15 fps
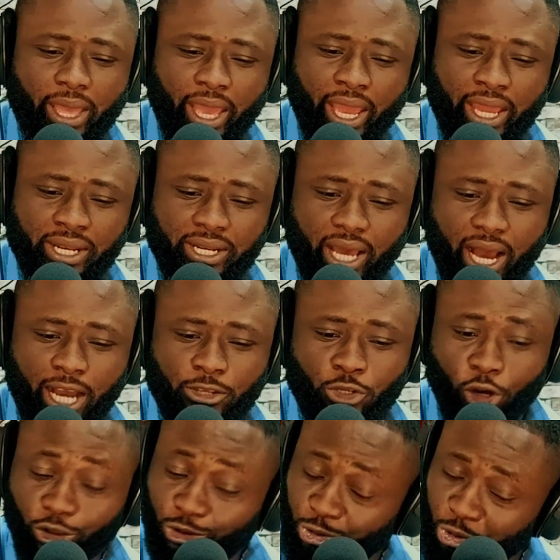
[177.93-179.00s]
And
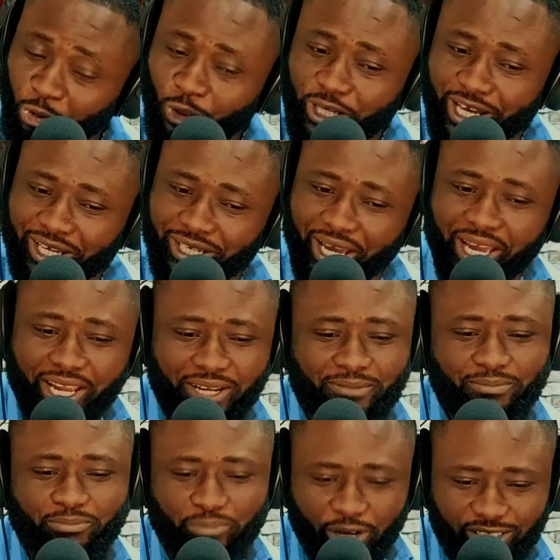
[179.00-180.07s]
yours truly
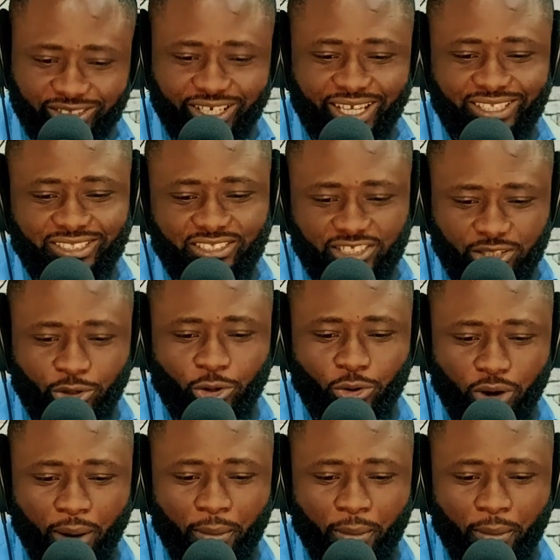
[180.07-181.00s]
again, President Cyril